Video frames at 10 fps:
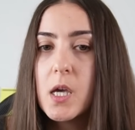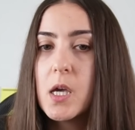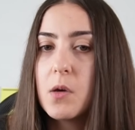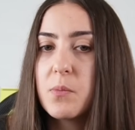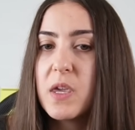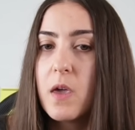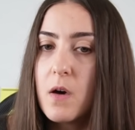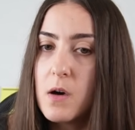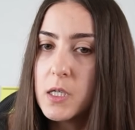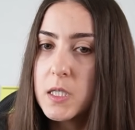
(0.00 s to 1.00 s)

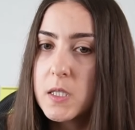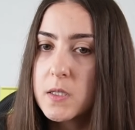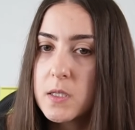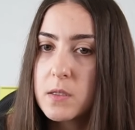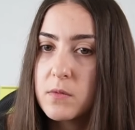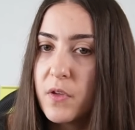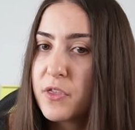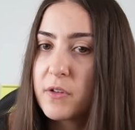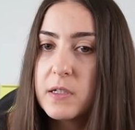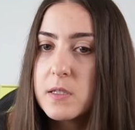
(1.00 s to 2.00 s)
Because the
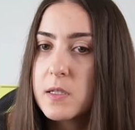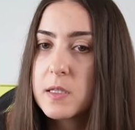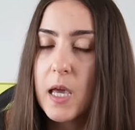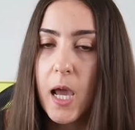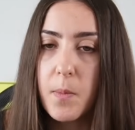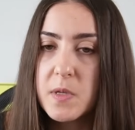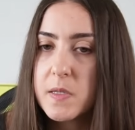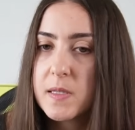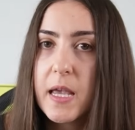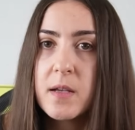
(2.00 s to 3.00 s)
threat is the same, is
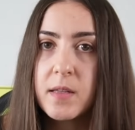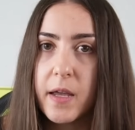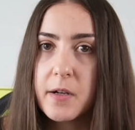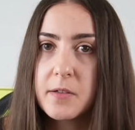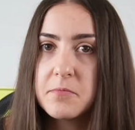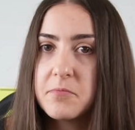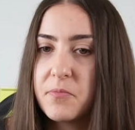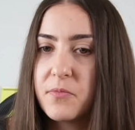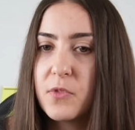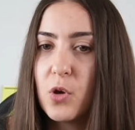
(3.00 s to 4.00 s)
staying there.
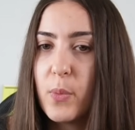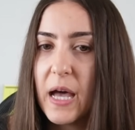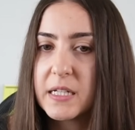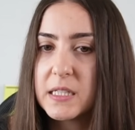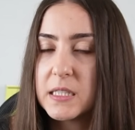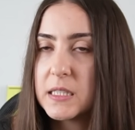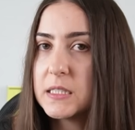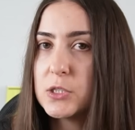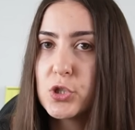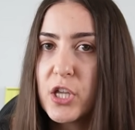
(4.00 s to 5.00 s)

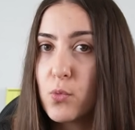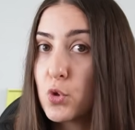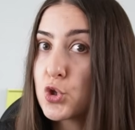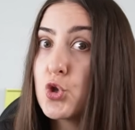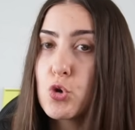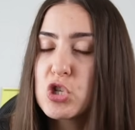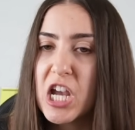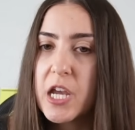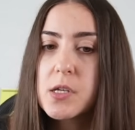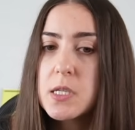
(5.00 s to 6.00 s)
There was no
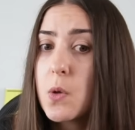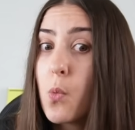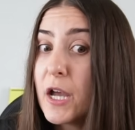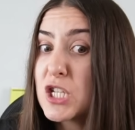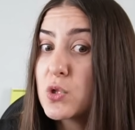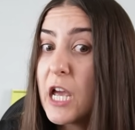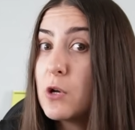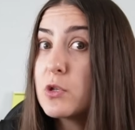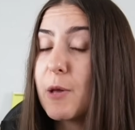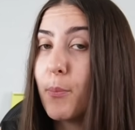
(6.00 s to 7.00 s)
change. So why should I
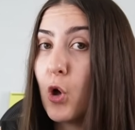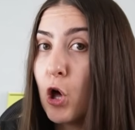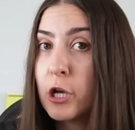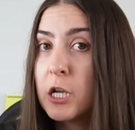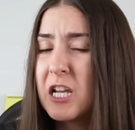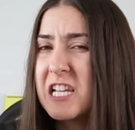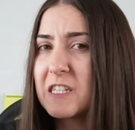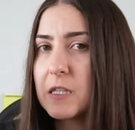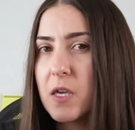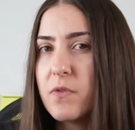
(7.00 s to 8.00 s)
lose a pawn,
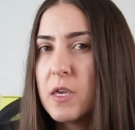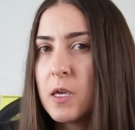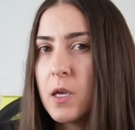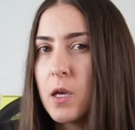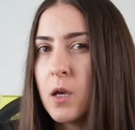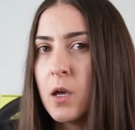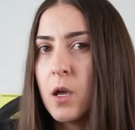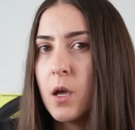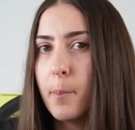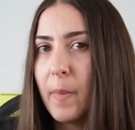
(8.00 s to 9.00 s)
giving
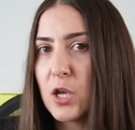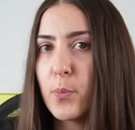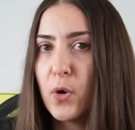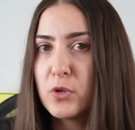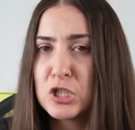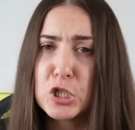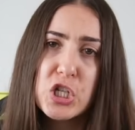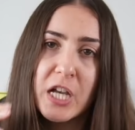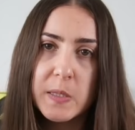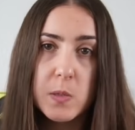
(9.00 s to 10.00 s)
my opponent a
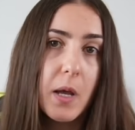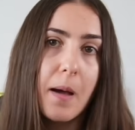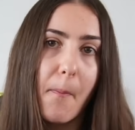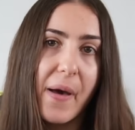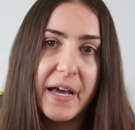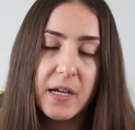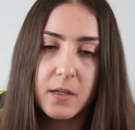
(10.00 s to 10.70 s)
chance to come back